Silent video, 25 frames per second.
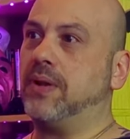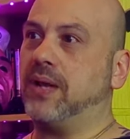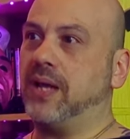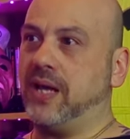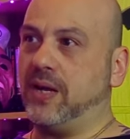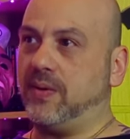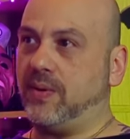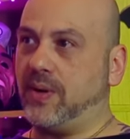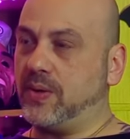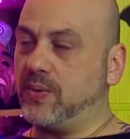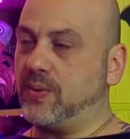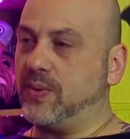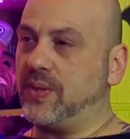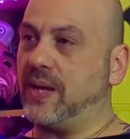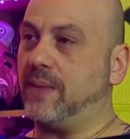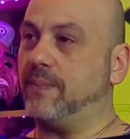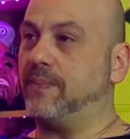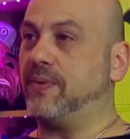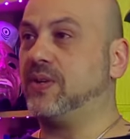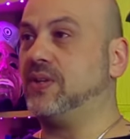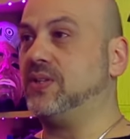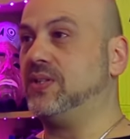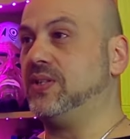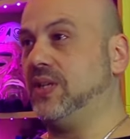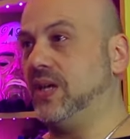play around with that
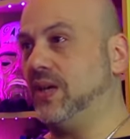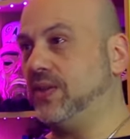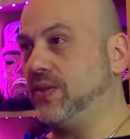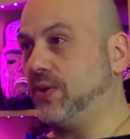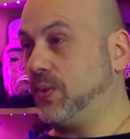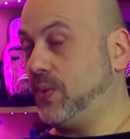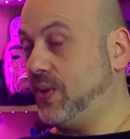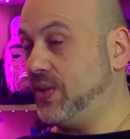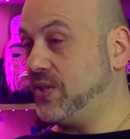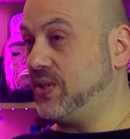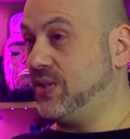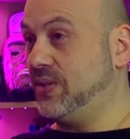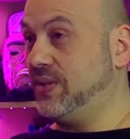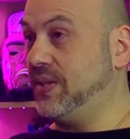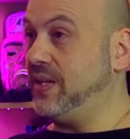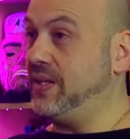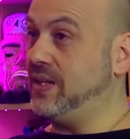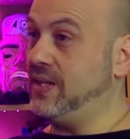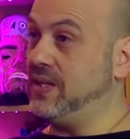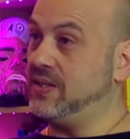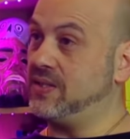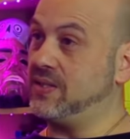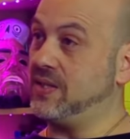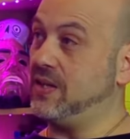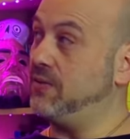because the other question then
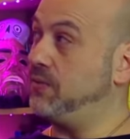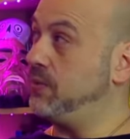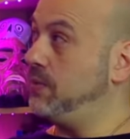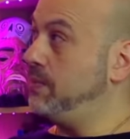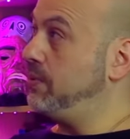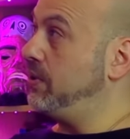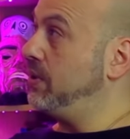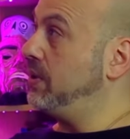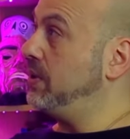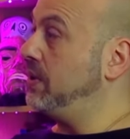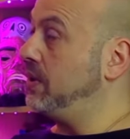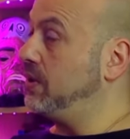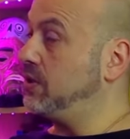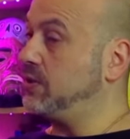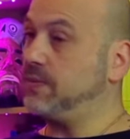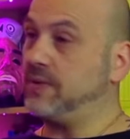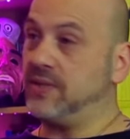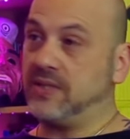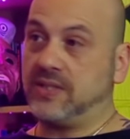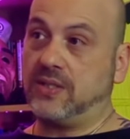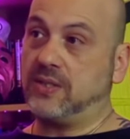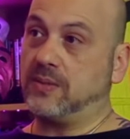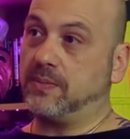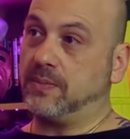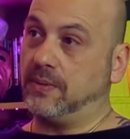is if we're putting
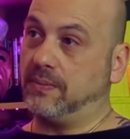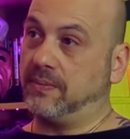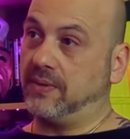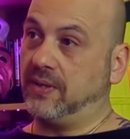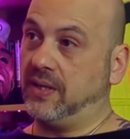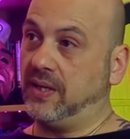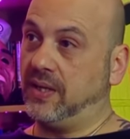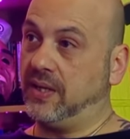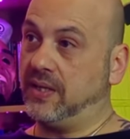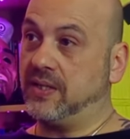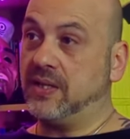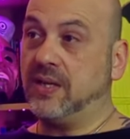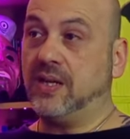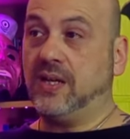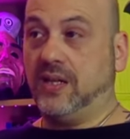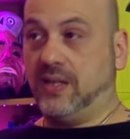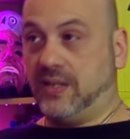Ghostface into Pumpkinhead,